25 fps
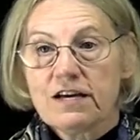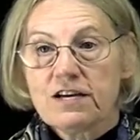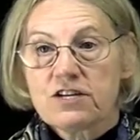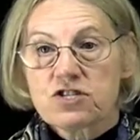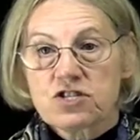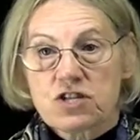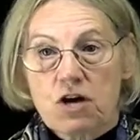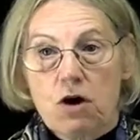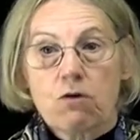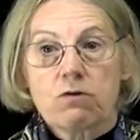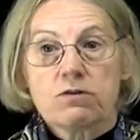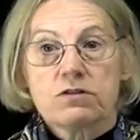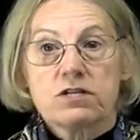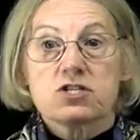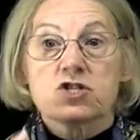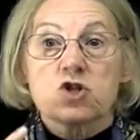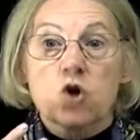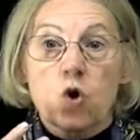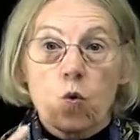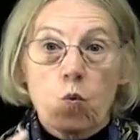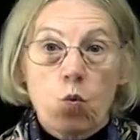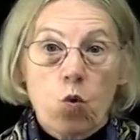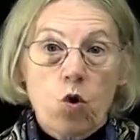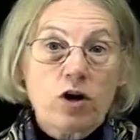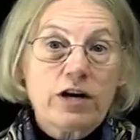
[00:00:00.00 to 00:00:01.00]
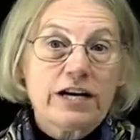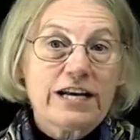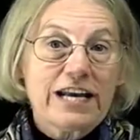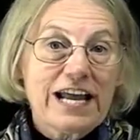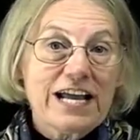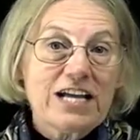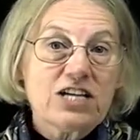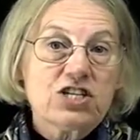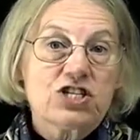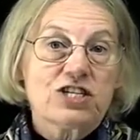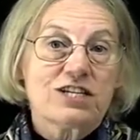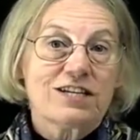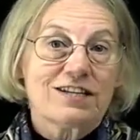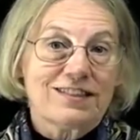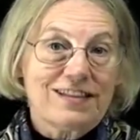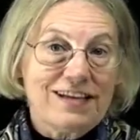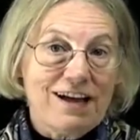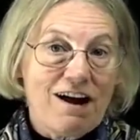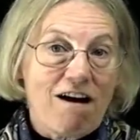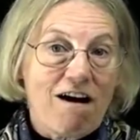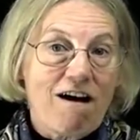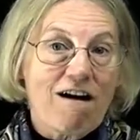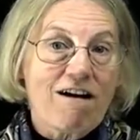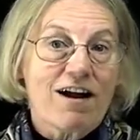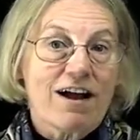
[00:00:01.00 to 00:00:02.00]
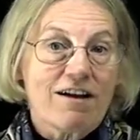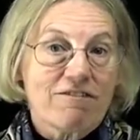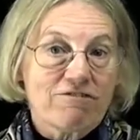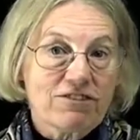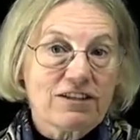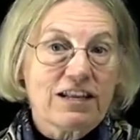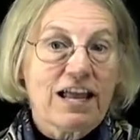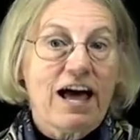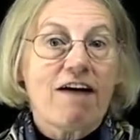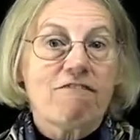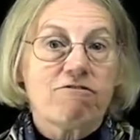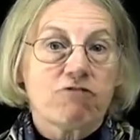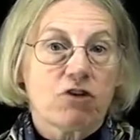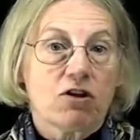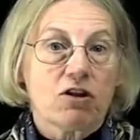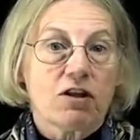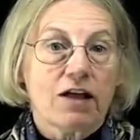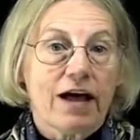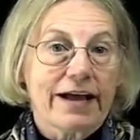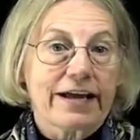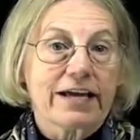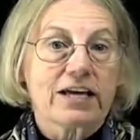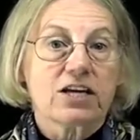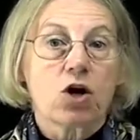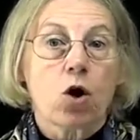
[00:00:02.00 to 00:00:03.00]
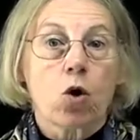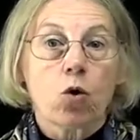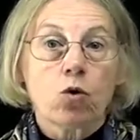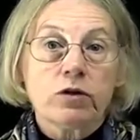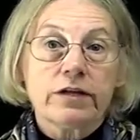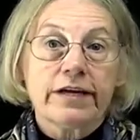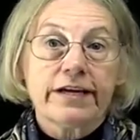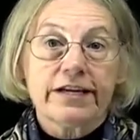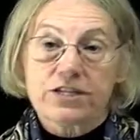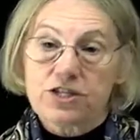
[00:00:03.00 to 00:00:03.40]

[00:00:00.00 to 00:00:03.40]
So this coordination at the RF level I can only